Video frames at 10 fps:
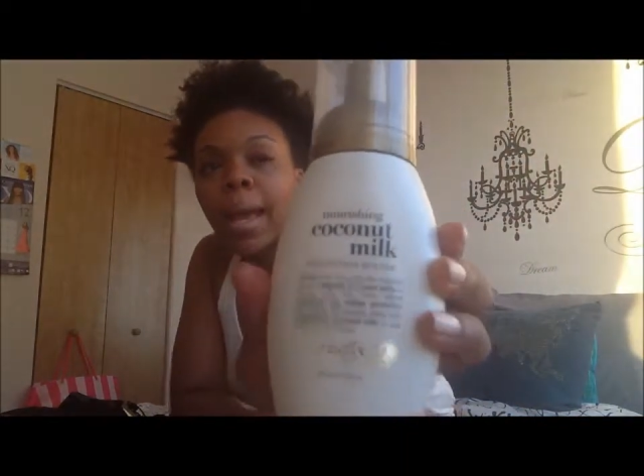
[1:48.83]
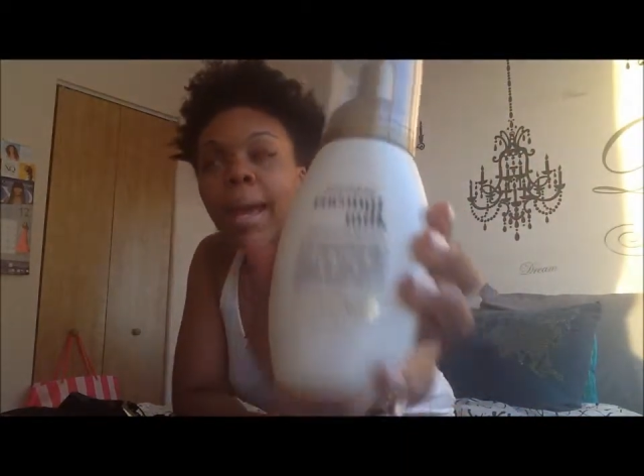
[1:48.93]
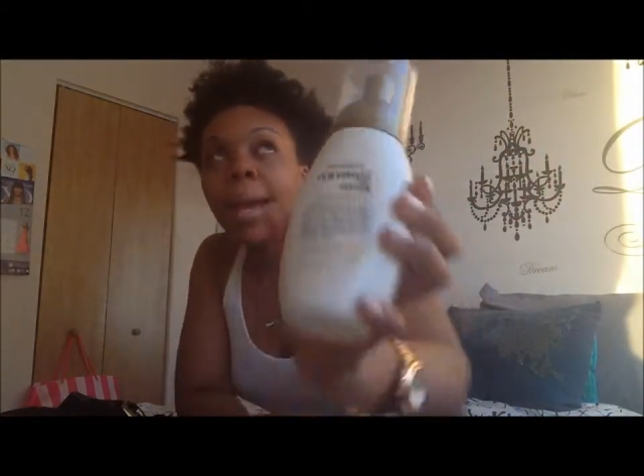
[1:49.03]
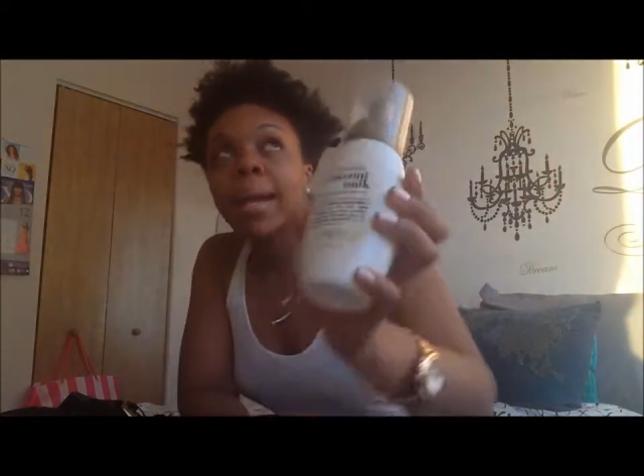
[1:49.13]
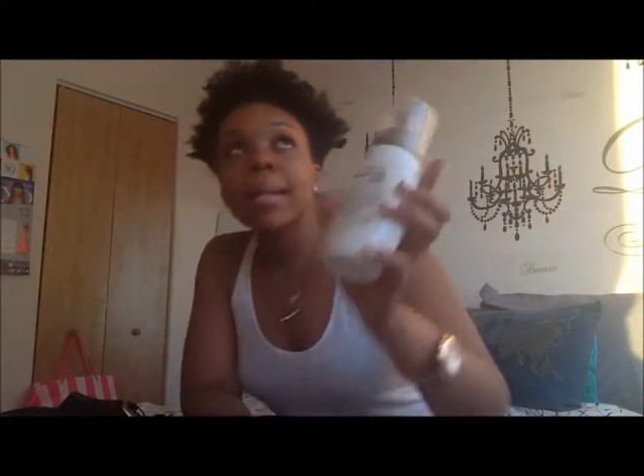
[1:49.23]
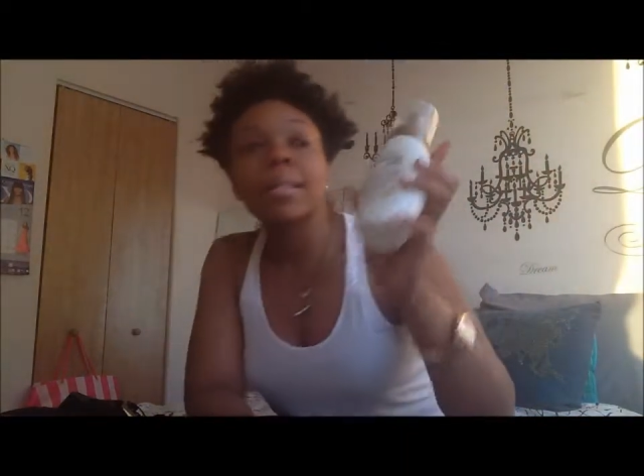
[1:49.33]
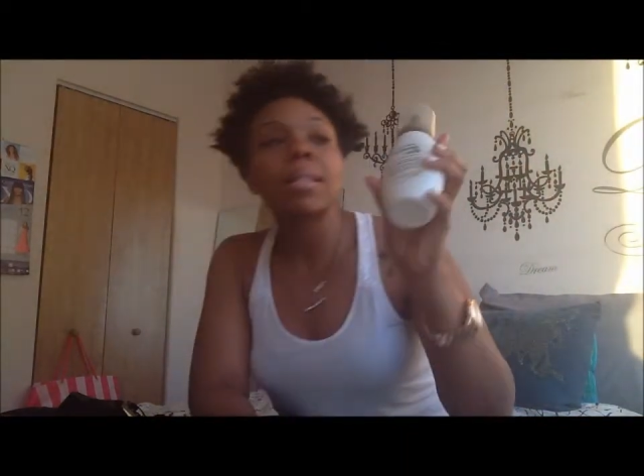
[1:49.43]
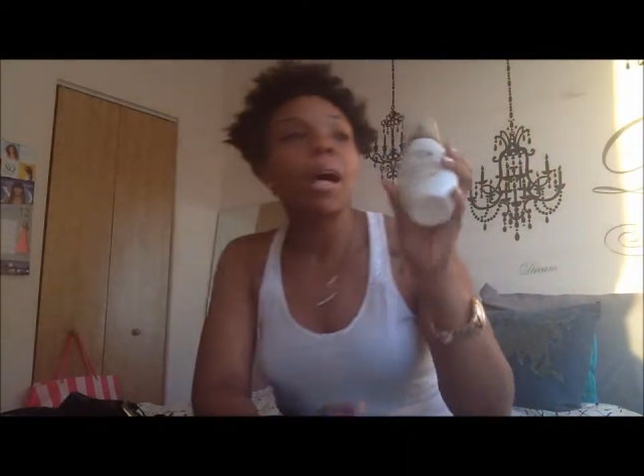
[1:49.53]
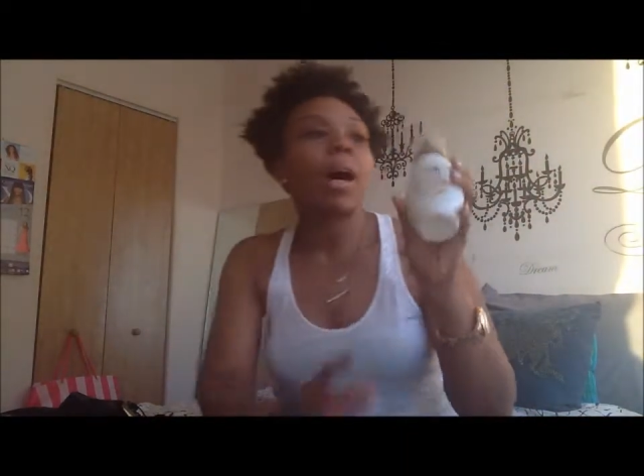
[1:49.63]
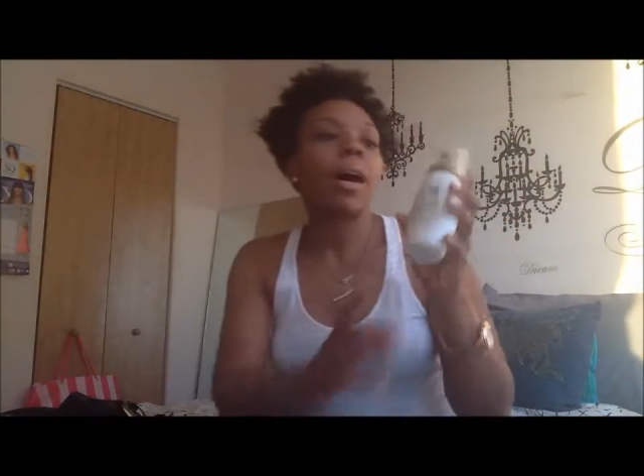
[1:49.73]
and
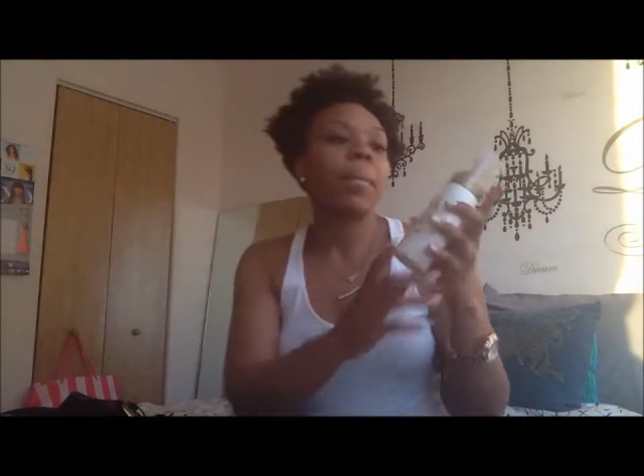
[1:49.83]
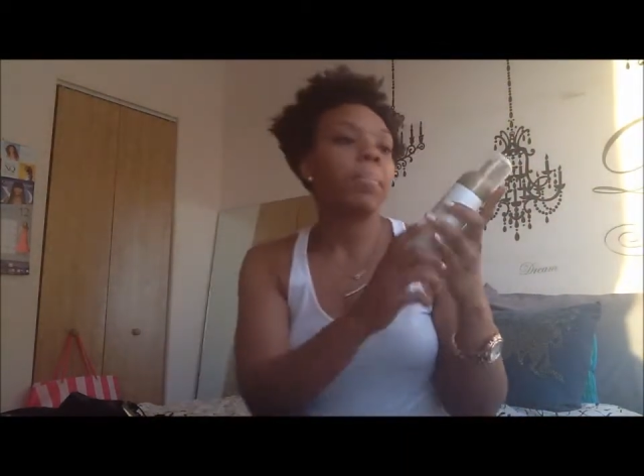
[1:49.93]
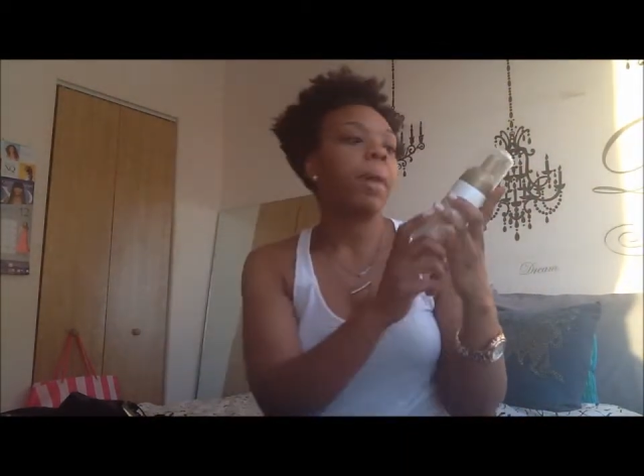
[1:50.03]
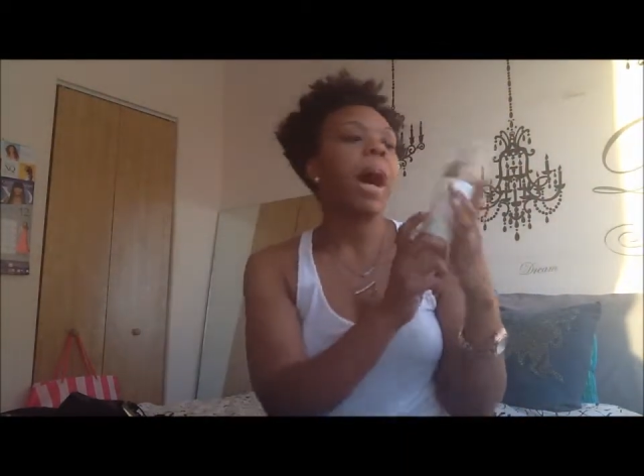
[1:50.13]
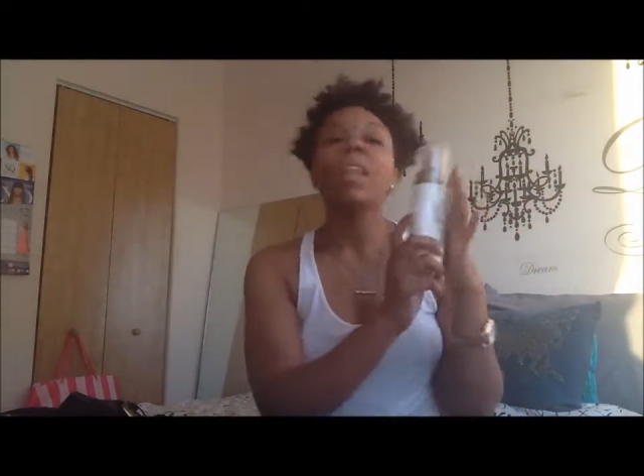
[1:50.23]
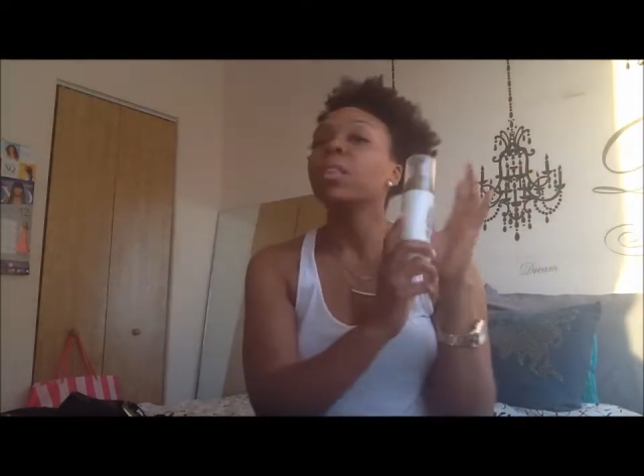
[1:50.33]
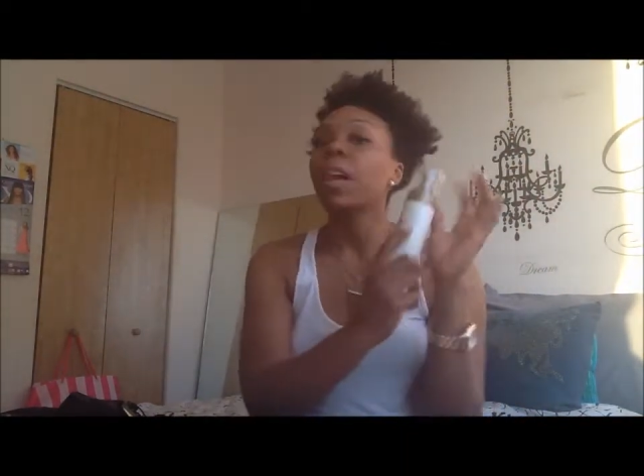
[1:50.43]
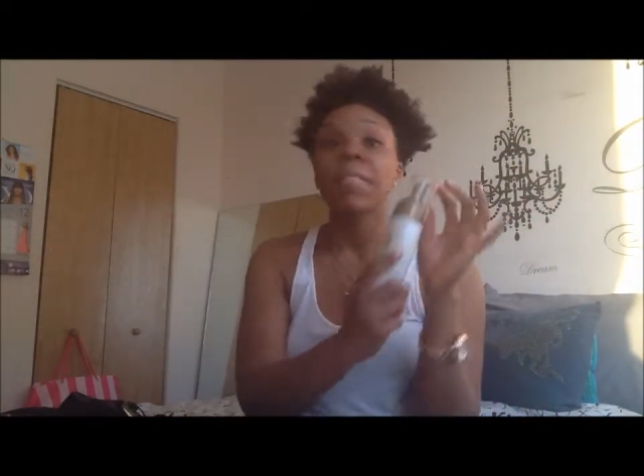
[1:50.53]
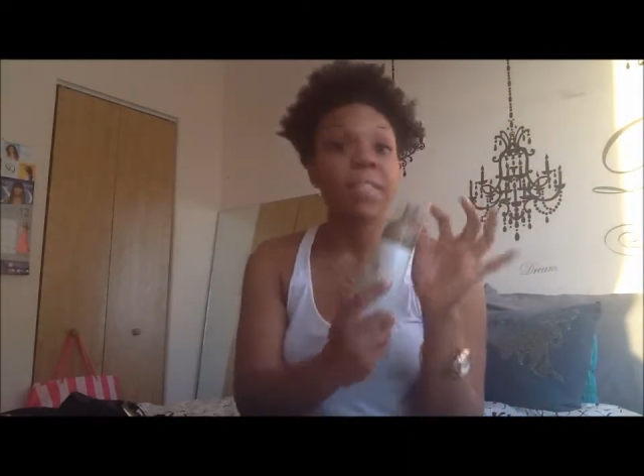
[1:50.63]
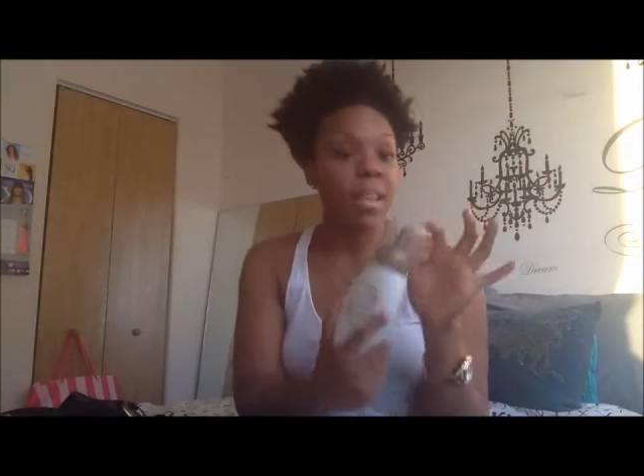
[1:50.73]
I
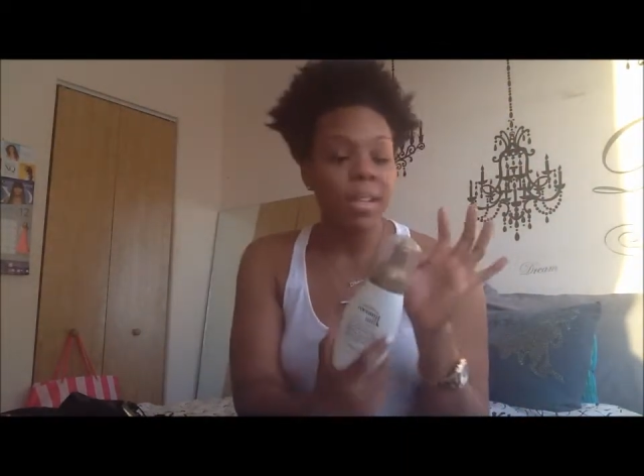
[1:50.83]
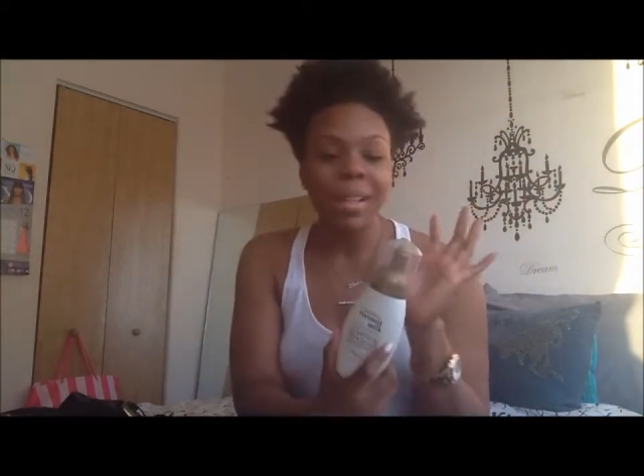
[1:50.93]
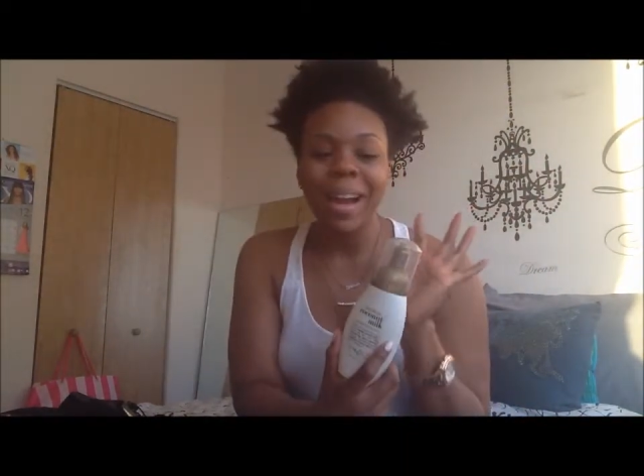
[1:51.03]
love this.